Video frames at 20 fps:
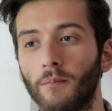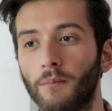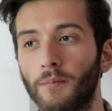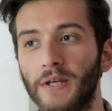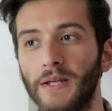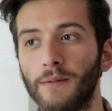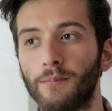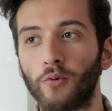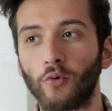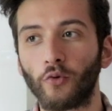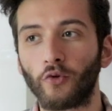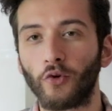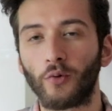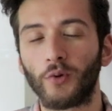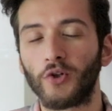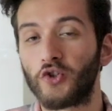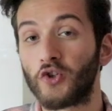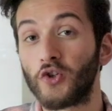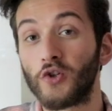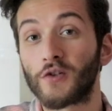people do
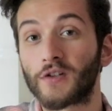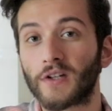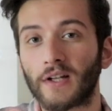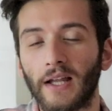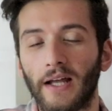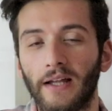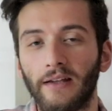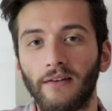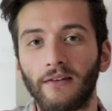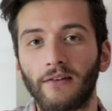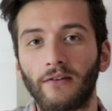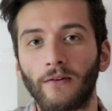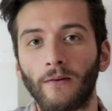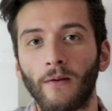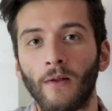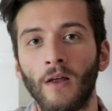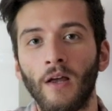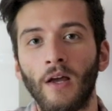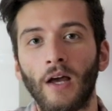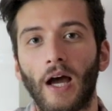a juice cleanse
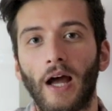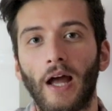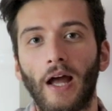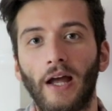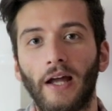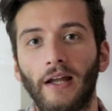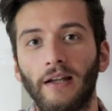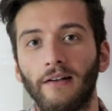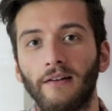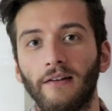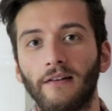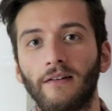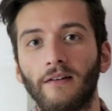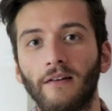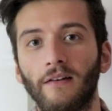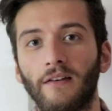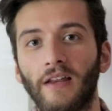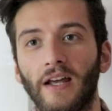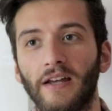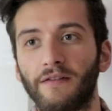and
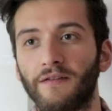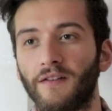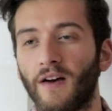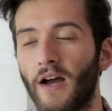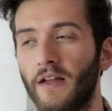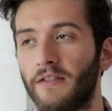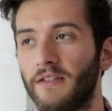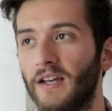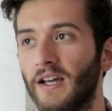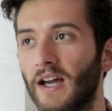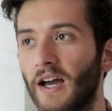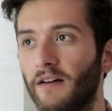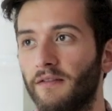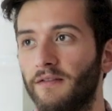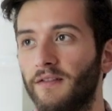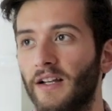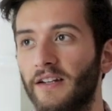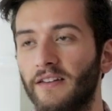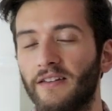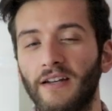they find they
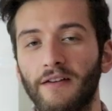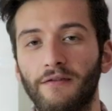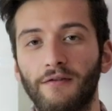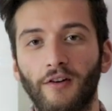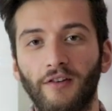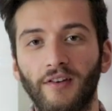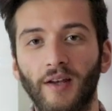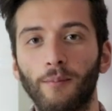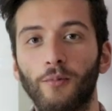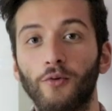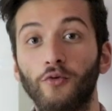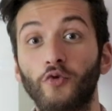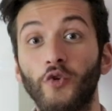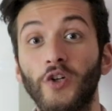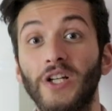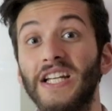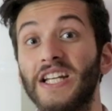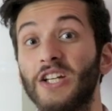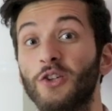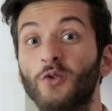have, let's say, for example,
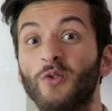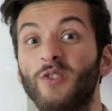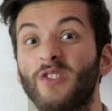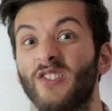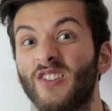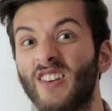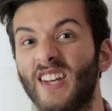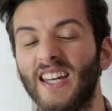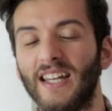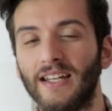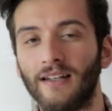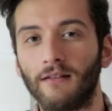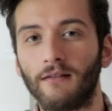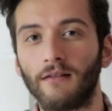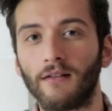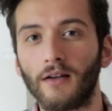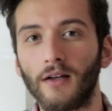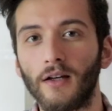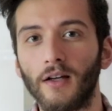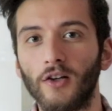really good skin
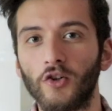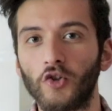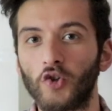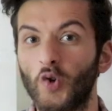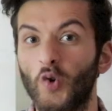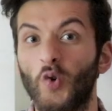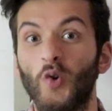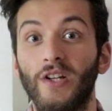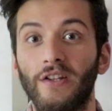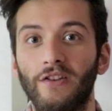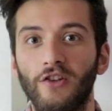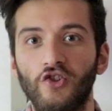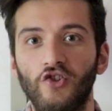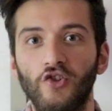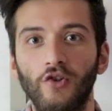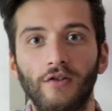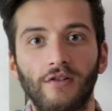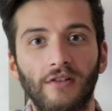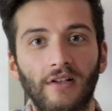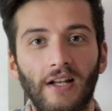during the
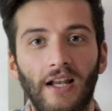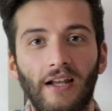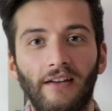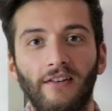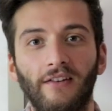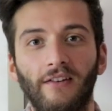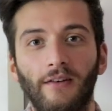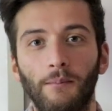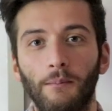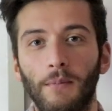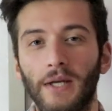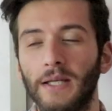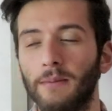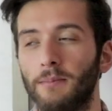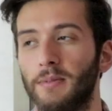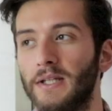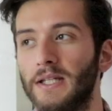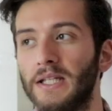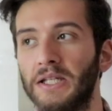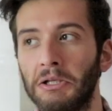juice cleanse and
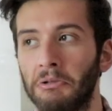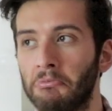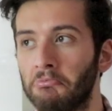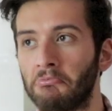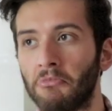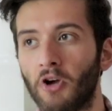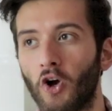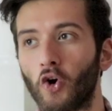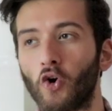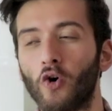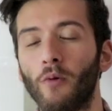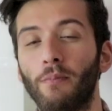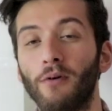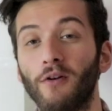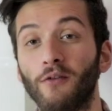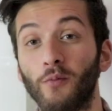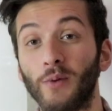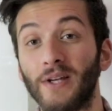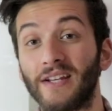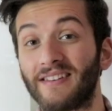maybe a
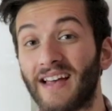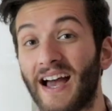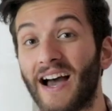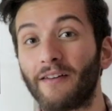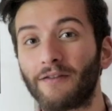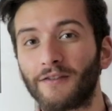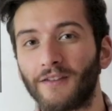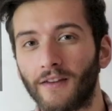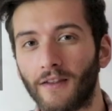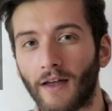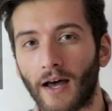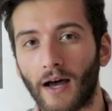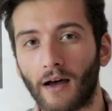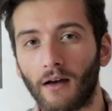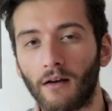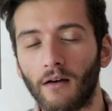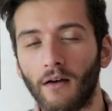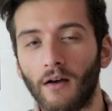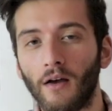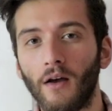couple of weeks after
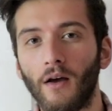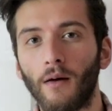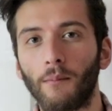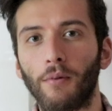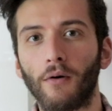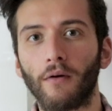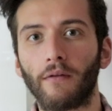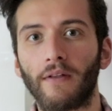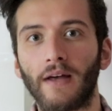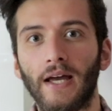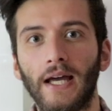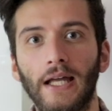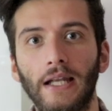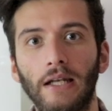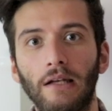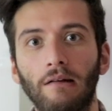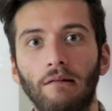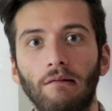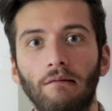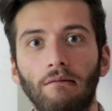that. But
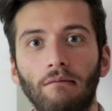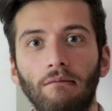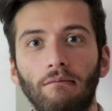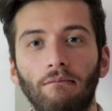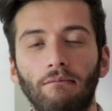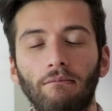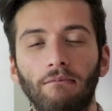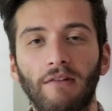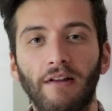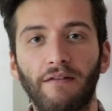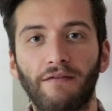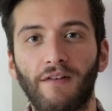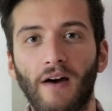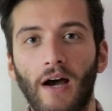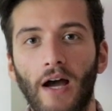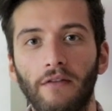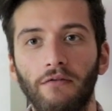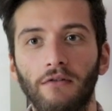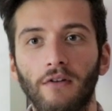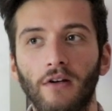then they
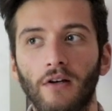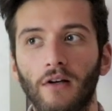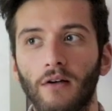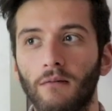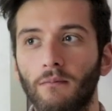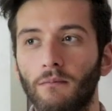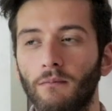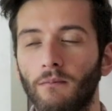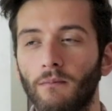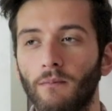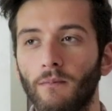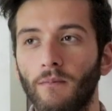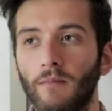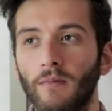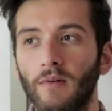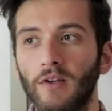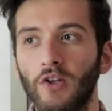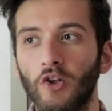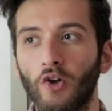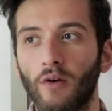find that,
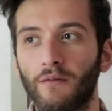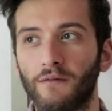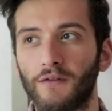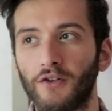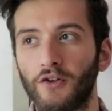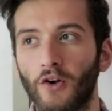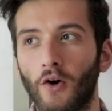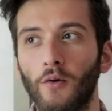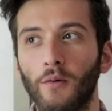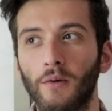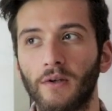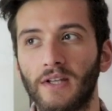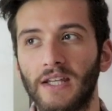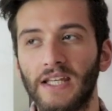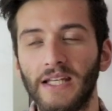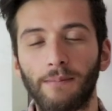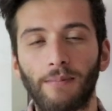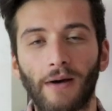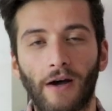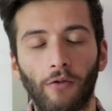you know, if they don't
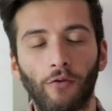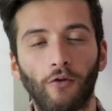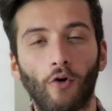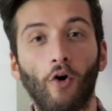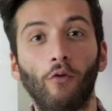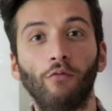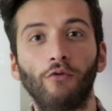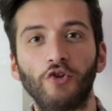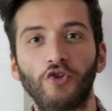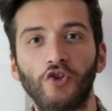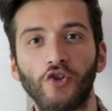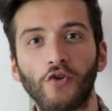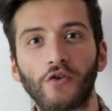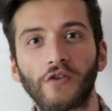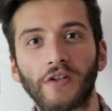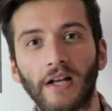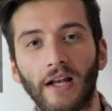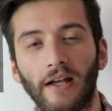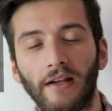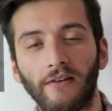keep on, on the
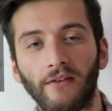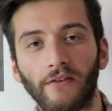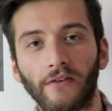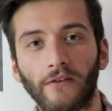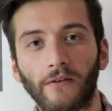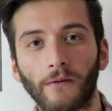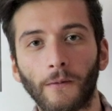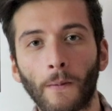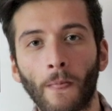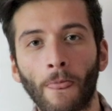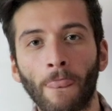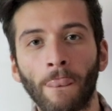juice cleanse,